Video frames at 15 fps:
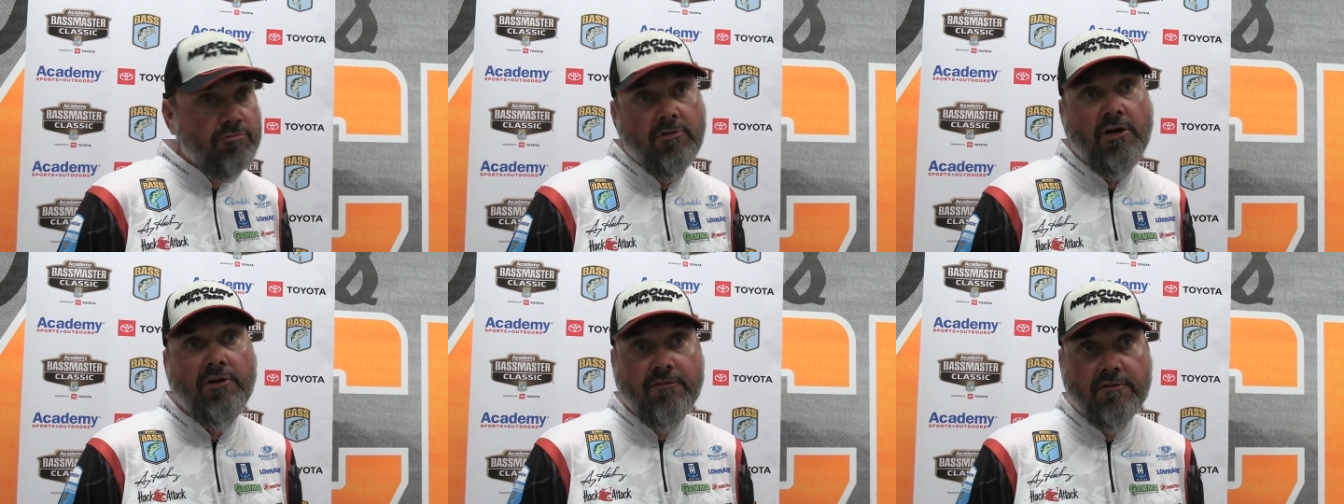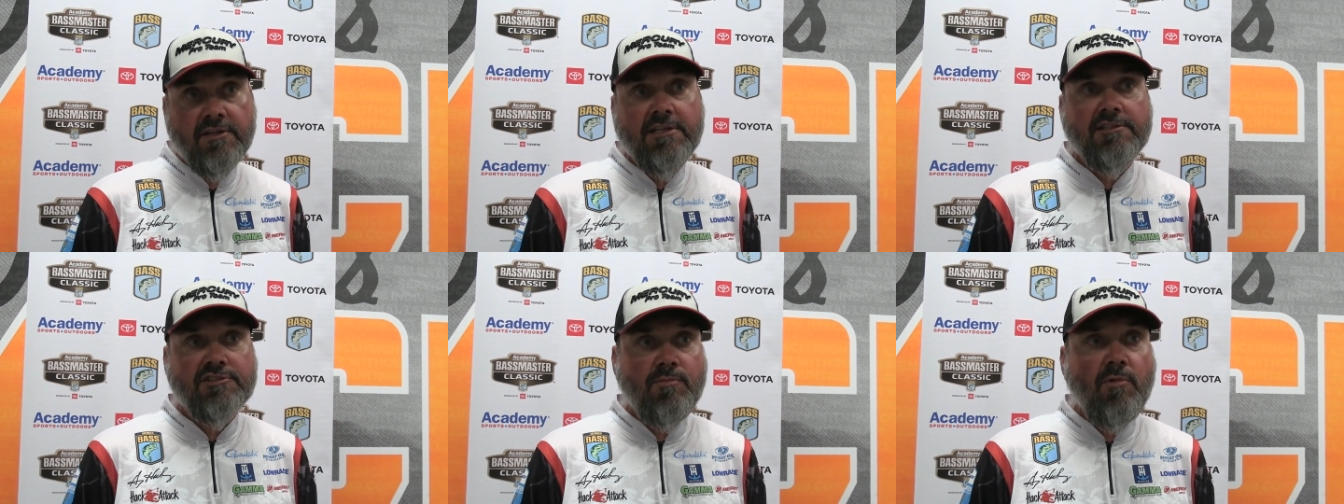other
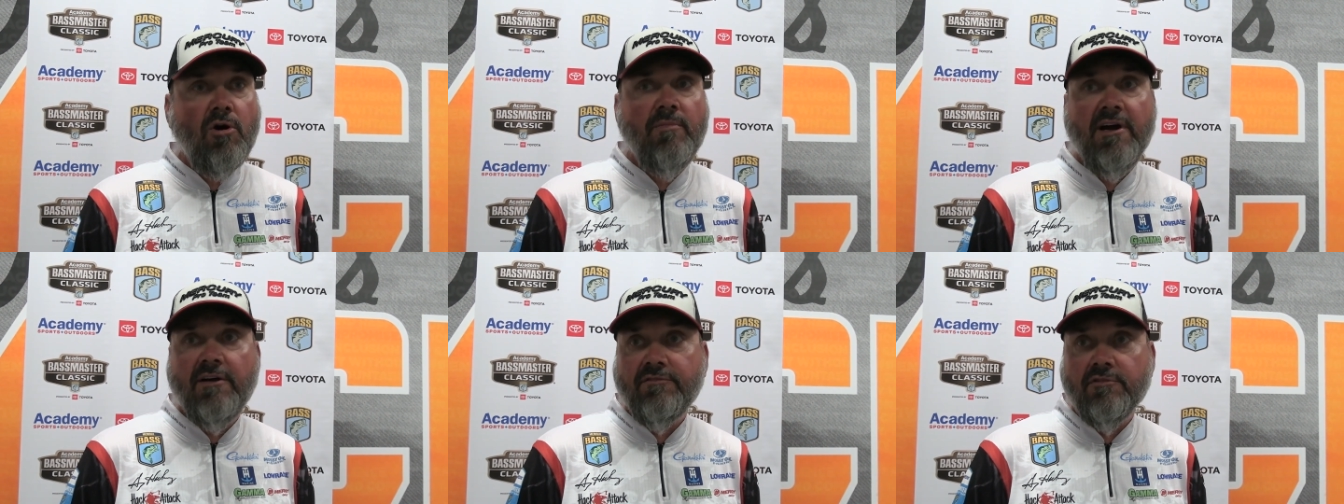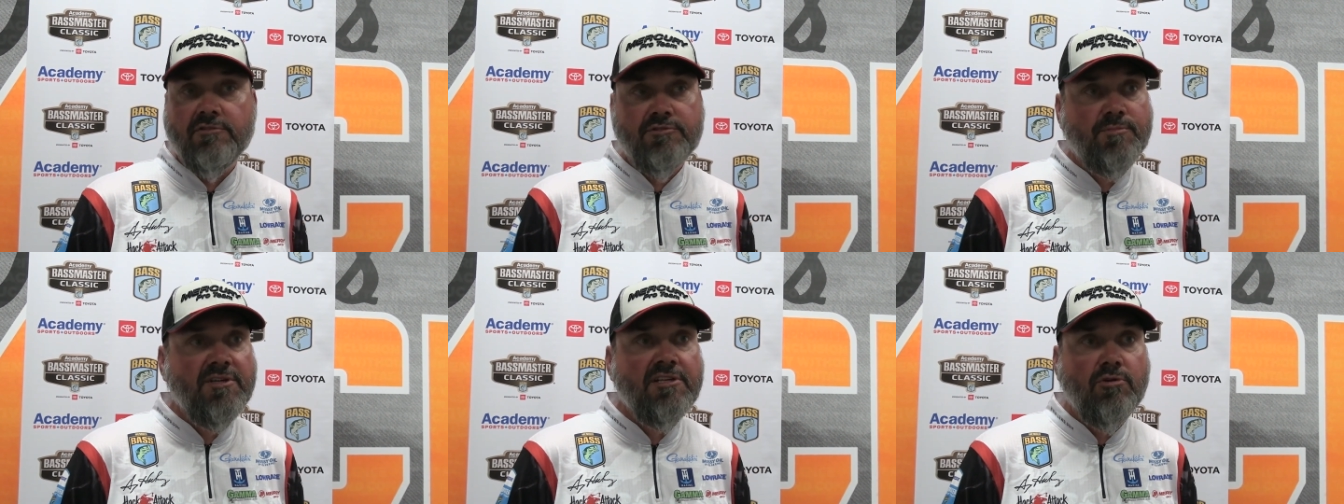than the smallmouth,
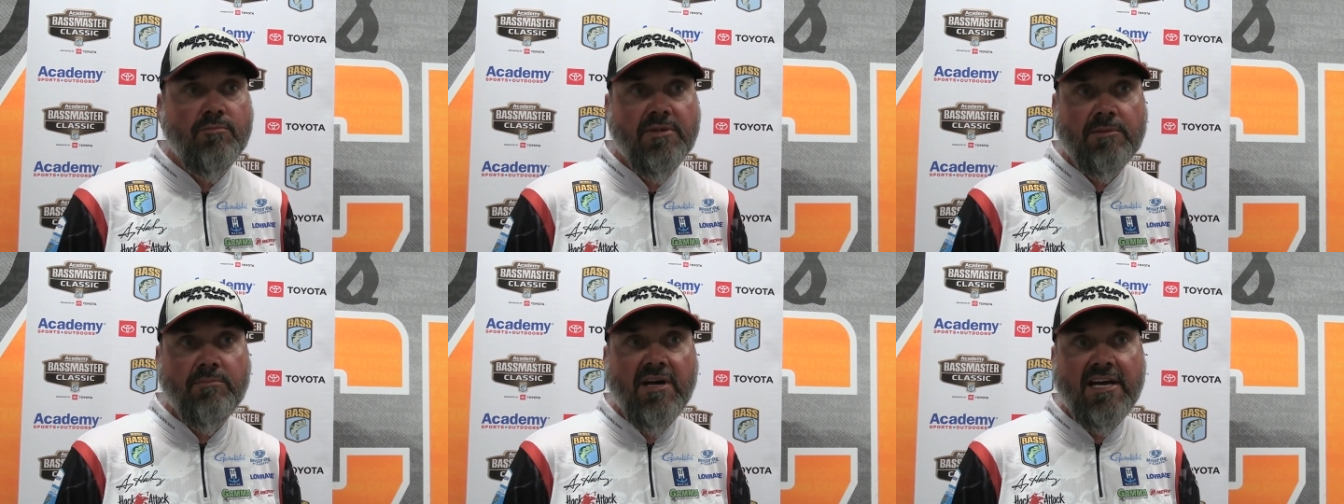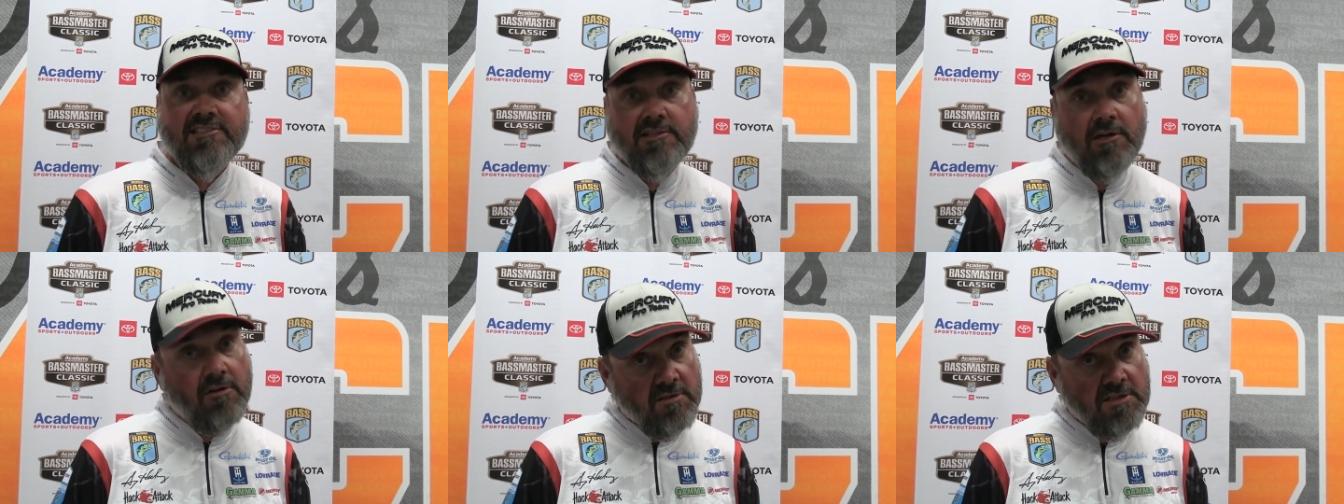there's been no big
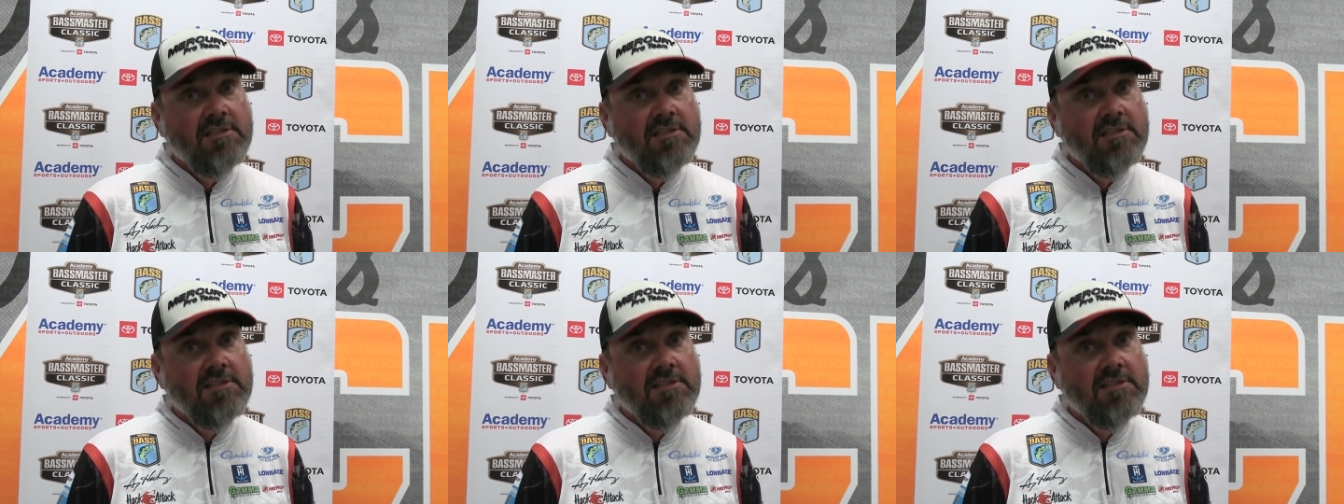bags caught.